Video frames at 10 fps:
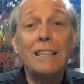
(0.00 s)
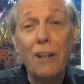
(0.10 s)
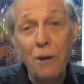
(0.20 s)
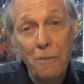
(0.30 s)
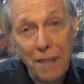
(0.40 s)

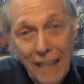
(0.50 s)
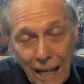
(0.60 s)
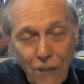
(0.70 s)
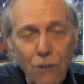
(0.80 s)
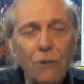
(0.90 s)
So
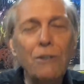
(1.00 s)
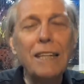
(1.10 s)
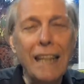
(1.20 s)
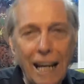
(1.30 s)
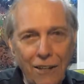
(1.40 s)
thank you
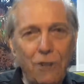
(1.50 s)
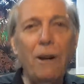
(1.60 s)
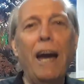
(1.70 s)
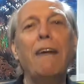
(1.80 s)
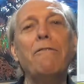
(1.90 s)

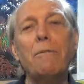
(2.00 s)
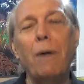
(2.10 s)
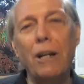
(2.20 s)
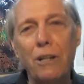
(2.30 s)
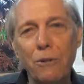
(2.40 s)

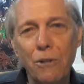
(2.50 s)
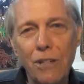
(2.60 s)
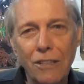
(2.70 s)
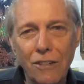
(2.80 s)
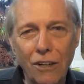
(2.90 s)
everybody who was
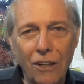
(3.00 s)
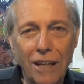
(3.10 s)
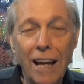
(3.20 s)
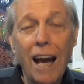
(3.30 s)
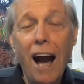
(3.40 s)

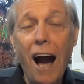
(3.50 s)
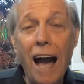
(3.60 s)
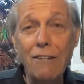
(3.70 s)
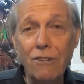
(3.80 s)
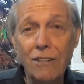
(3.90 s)
concerned.
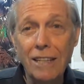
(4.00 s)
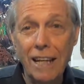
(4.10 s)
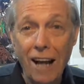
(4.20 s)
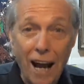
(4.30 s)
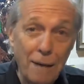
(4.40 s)
As you can
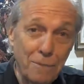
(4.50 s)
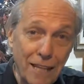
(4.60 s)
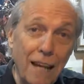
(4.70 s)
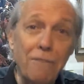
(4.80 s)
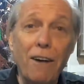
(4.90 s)
see, I am
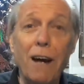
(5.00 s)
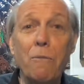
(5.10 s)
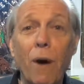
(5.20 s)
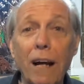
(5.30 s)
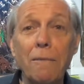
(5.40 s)
safe,
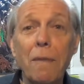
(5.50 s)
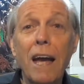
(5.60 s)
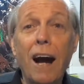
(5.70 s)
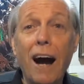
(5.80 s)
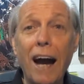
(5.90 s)
I'm
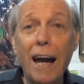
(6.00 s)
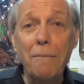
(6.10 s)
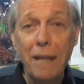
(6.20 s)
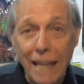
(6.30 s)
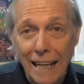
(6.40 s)
well,
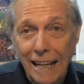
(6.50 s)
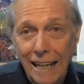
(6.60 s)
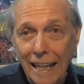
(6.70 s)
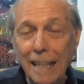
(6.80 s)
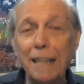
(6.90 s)
I'm here
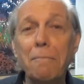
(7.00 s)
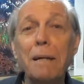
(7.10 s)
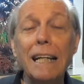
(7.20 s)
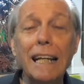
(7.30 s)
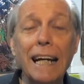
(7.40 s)
in
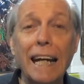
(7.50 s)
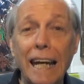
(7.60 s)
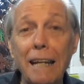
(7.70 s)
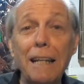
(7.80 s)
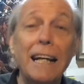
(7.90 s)
Manila,
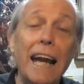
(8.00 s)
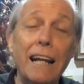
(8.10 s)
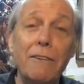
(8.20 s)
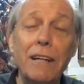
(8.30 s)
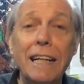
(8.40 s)
in
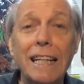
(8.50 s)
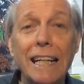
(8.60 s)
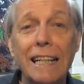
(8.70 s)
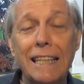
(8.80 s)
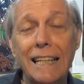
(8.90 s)
Galeria
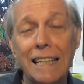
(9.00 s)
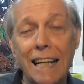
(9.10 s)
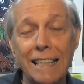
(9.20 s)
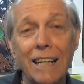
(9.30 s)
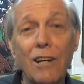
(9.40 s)
de las
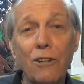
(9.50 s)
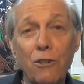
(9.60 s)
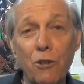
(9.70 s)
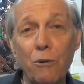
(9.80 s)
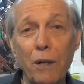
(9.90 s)
Islas,
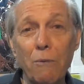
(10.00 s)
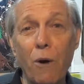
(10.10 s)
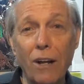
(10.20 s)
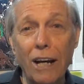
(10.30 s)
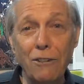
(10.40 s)
doing
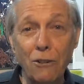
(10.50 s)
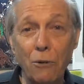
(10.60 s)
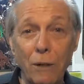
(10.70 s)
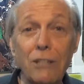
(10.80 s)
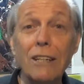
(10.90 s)
what I
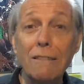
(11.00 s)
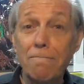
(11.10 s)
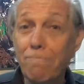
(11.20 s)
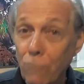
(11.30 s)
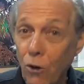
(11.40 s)
do, which is
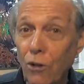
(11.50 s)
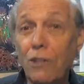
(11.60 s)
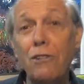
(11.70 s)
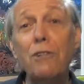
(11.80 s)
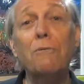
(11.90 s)

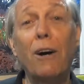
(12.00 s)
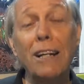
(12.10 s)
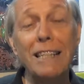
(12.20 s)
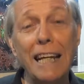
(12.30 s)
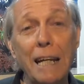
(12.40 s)
talking to you
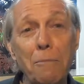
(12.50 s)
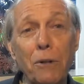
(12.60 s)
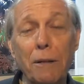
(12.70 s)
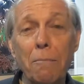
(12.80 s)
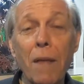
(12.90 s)
on a Saturday
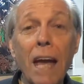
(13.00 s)
morning.